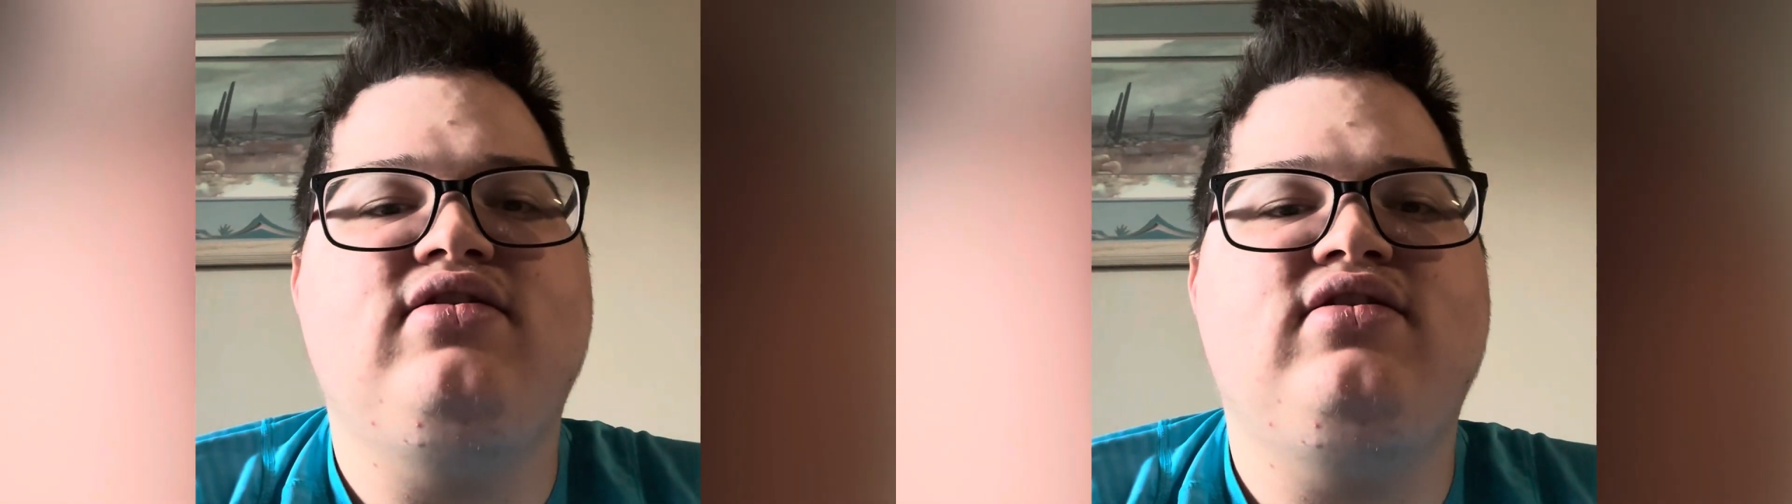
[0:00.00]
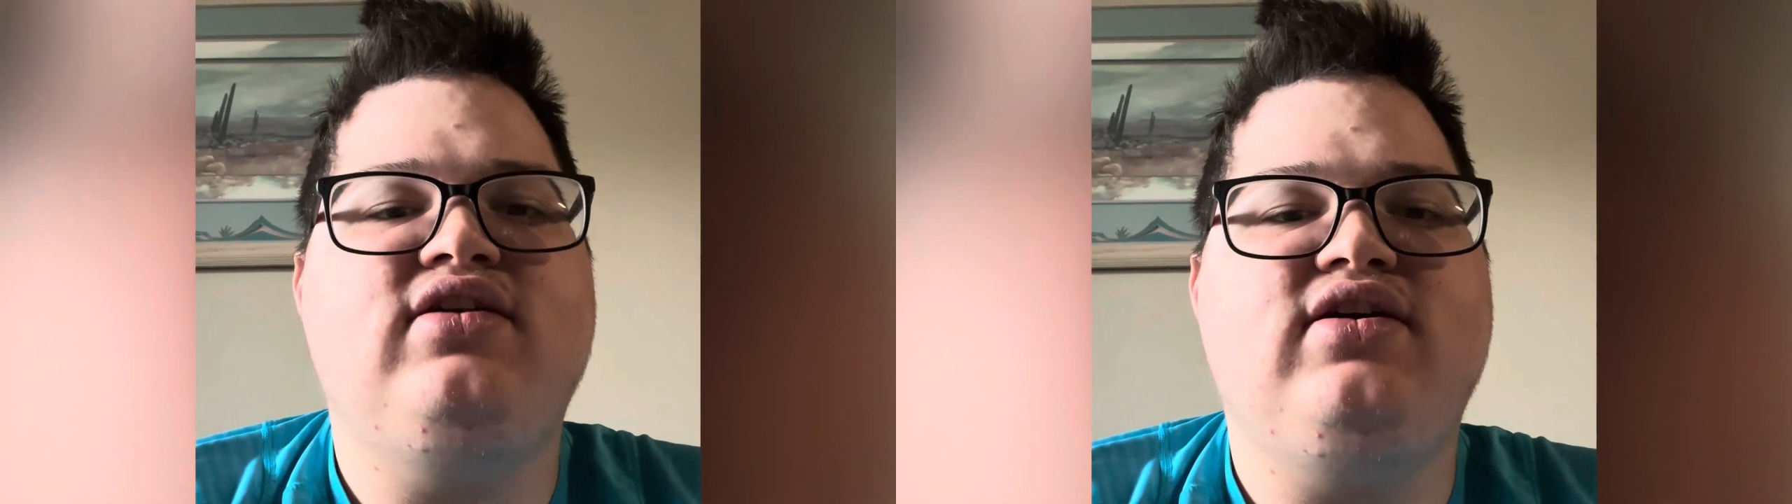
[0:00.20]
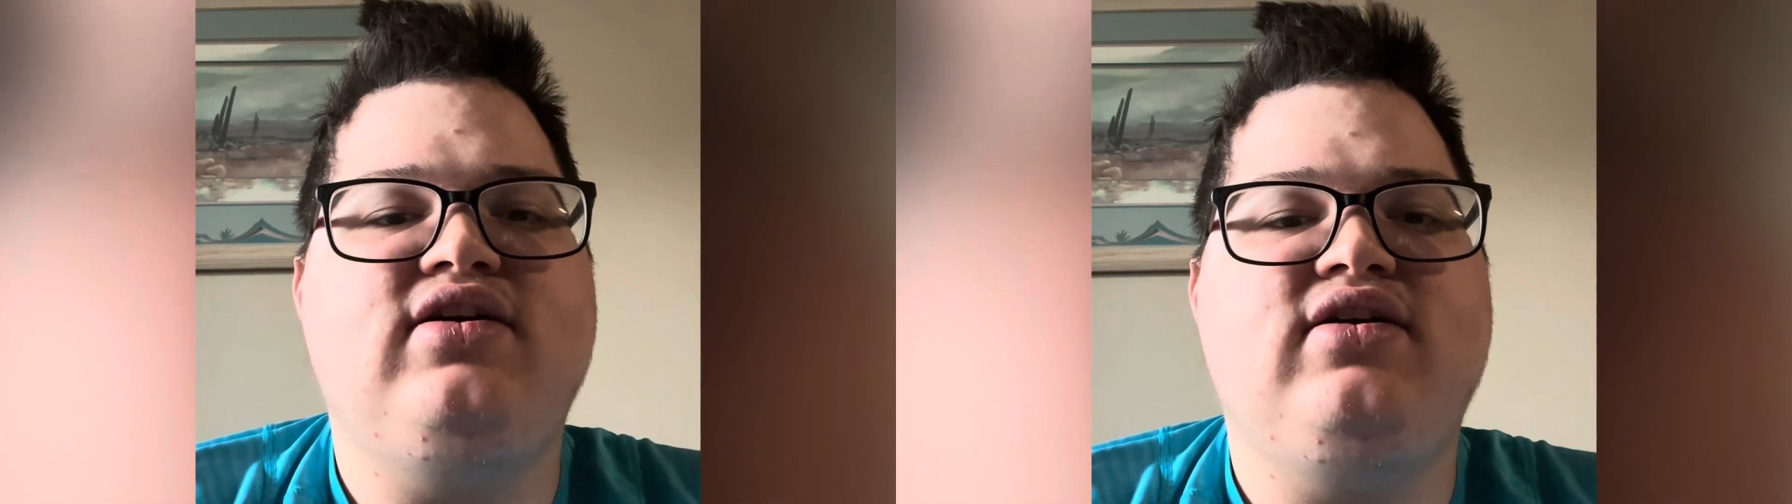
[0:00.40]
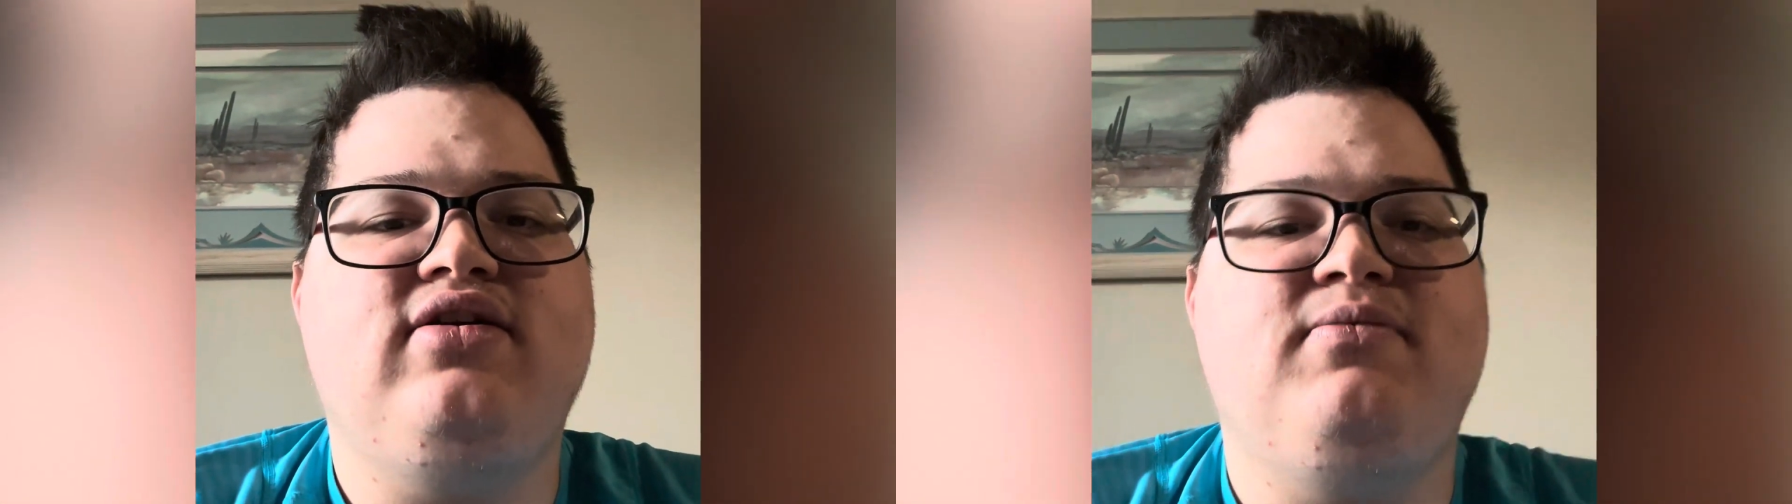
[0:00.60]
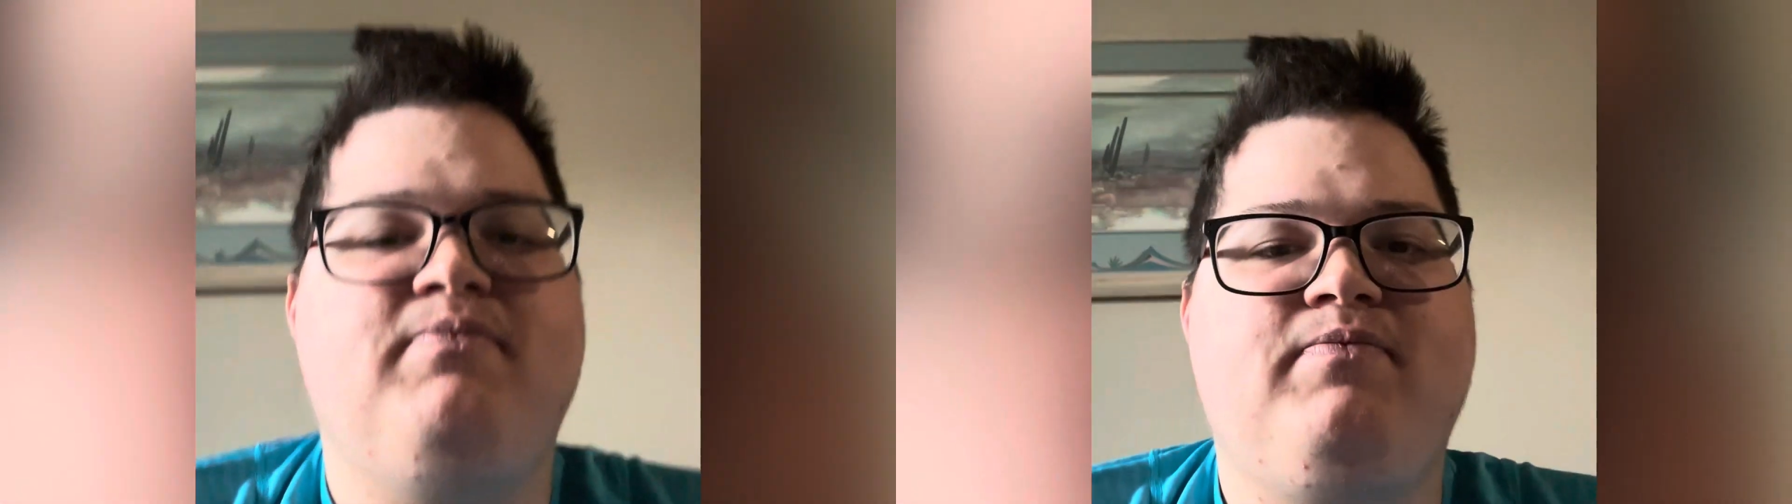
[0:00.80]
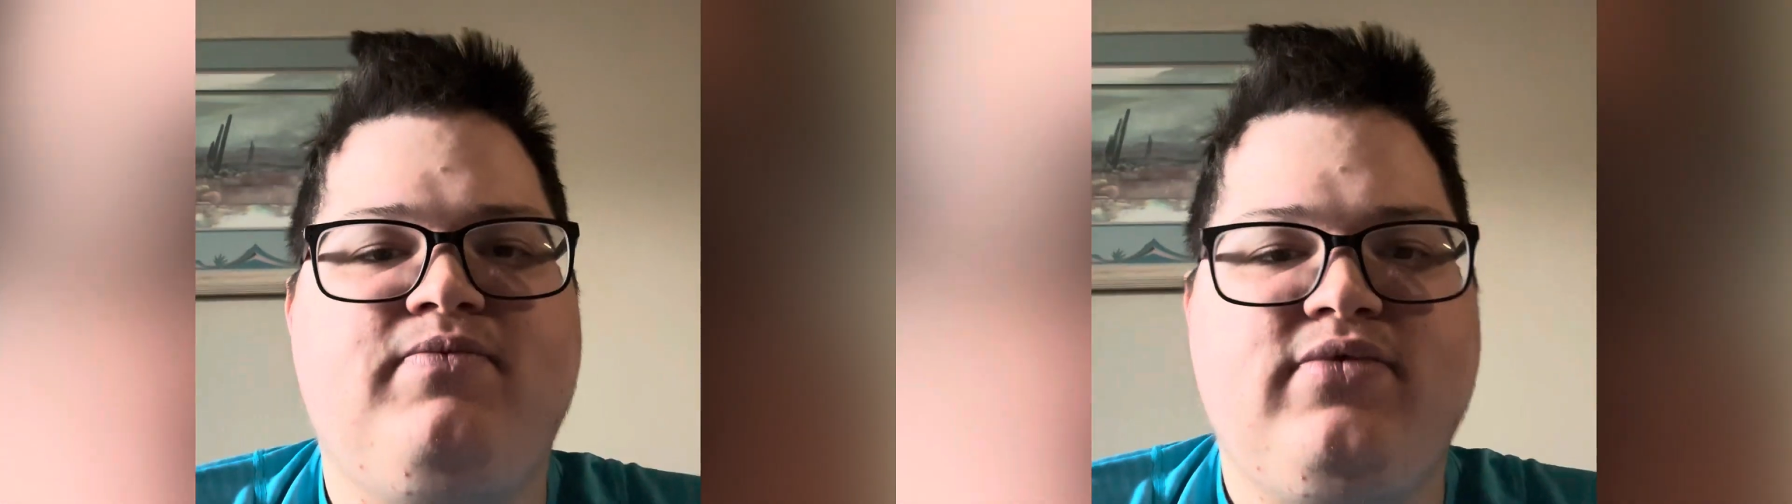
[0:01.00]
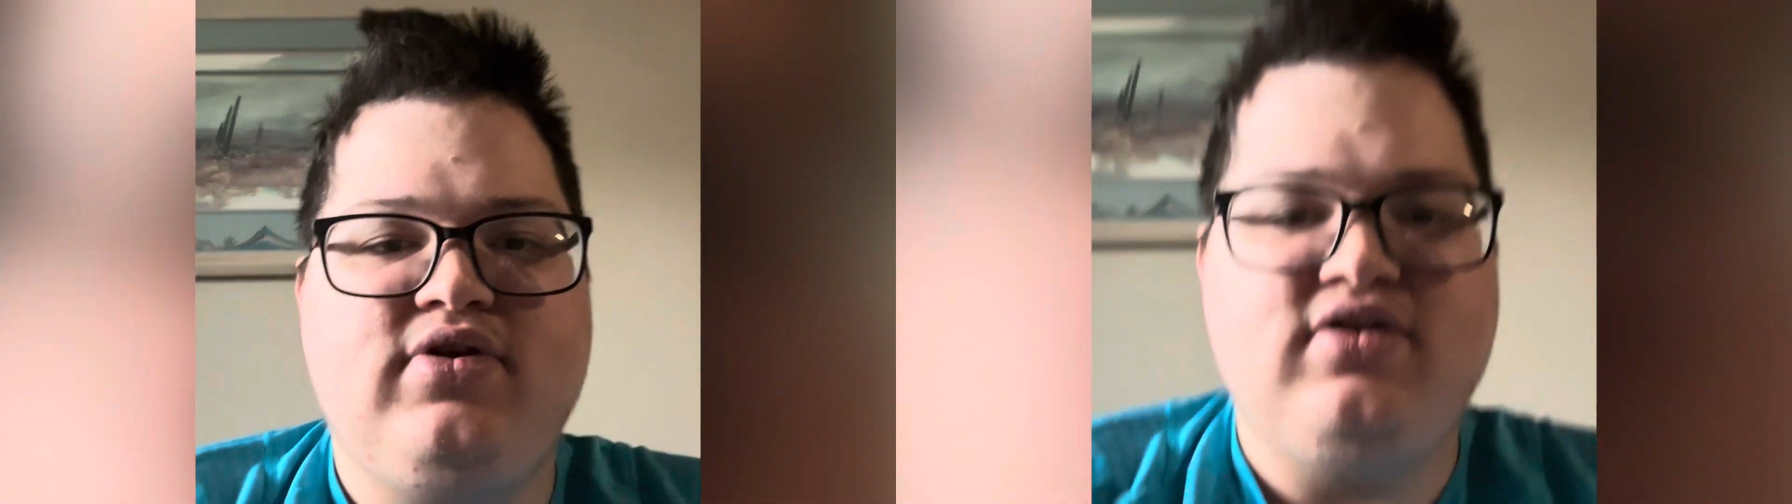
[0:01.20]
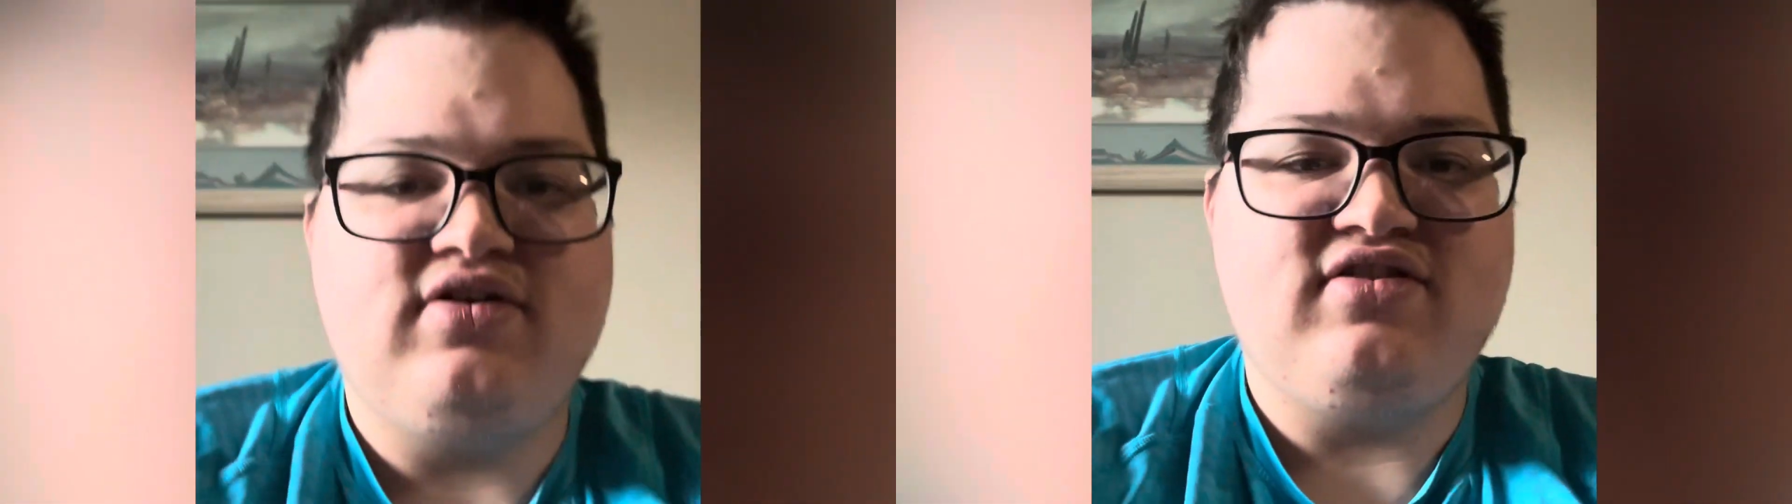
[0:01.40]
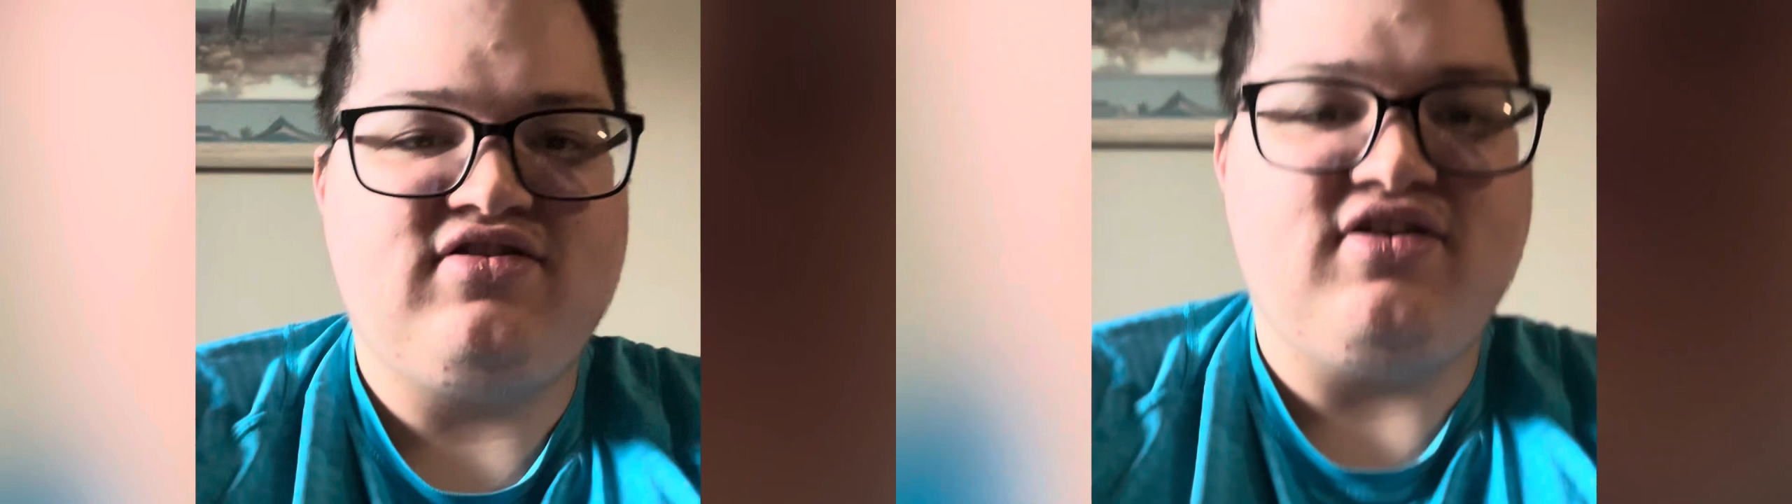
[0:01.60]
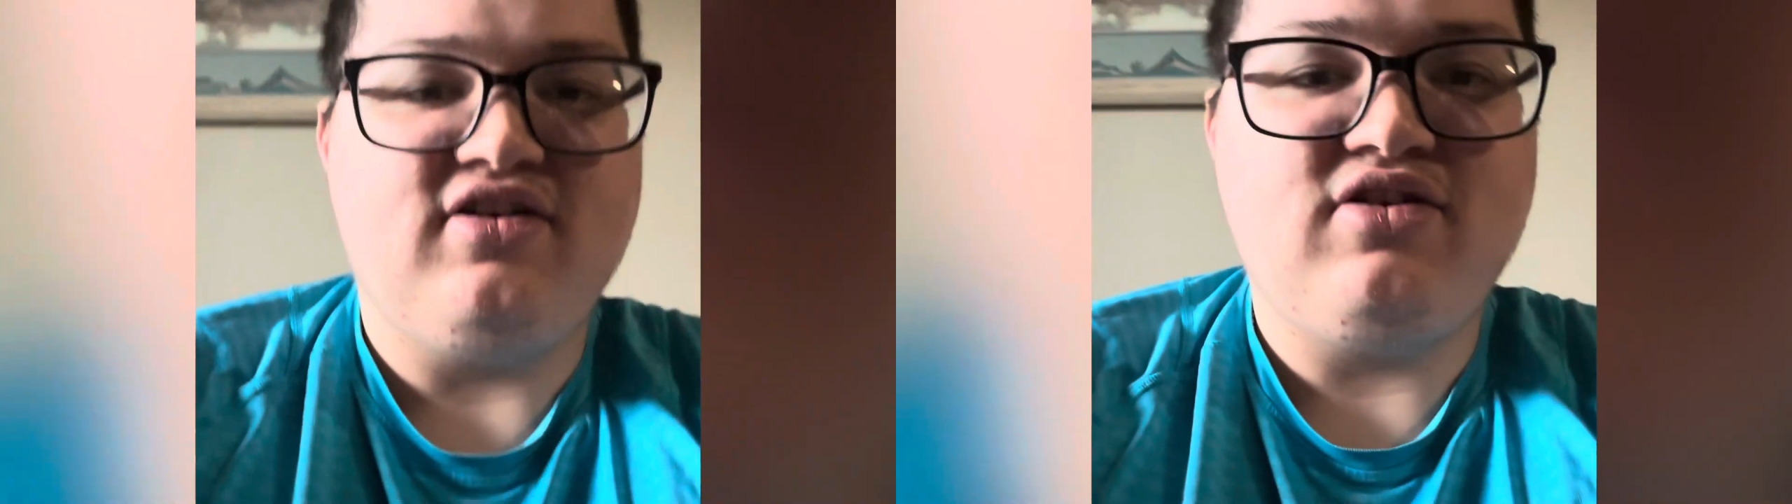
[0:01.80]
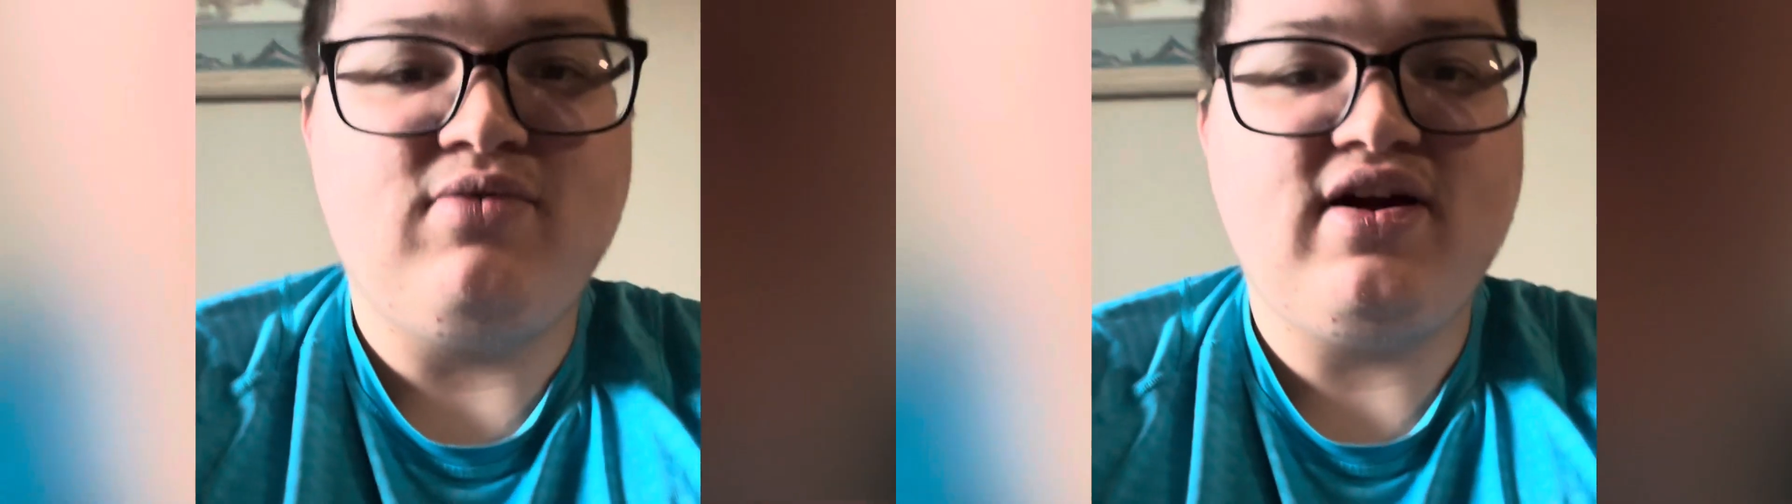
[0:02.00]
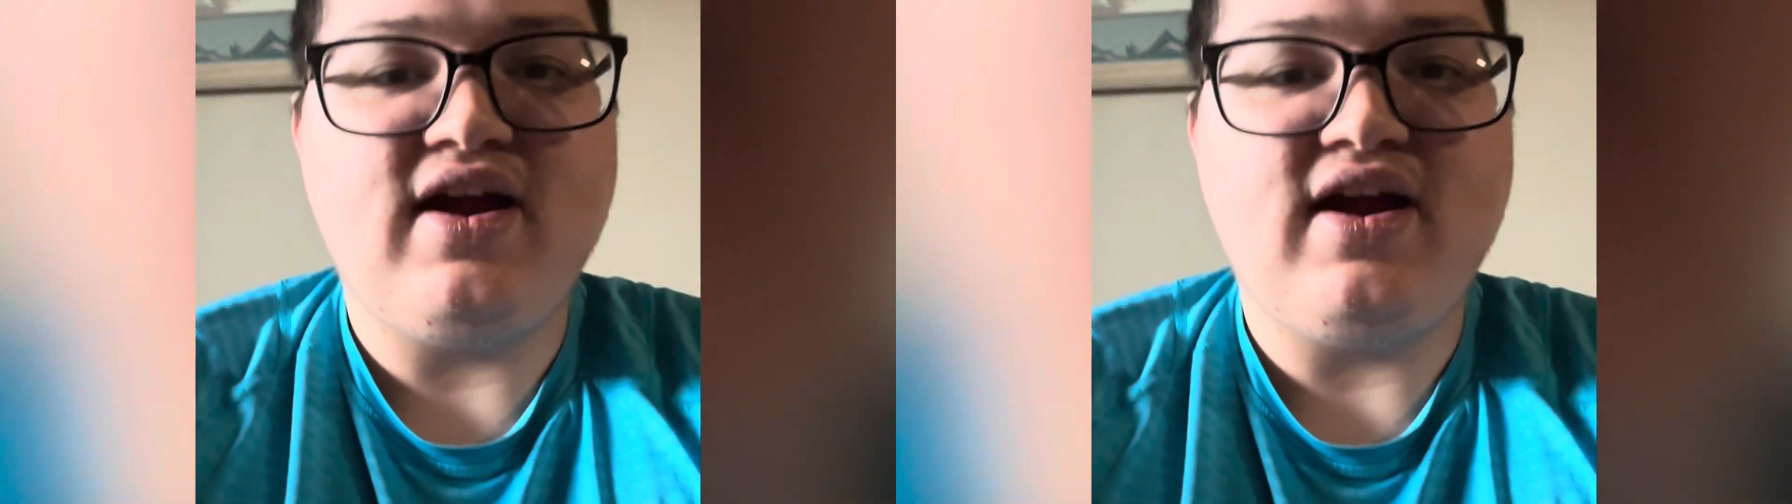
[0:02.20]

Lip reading: The way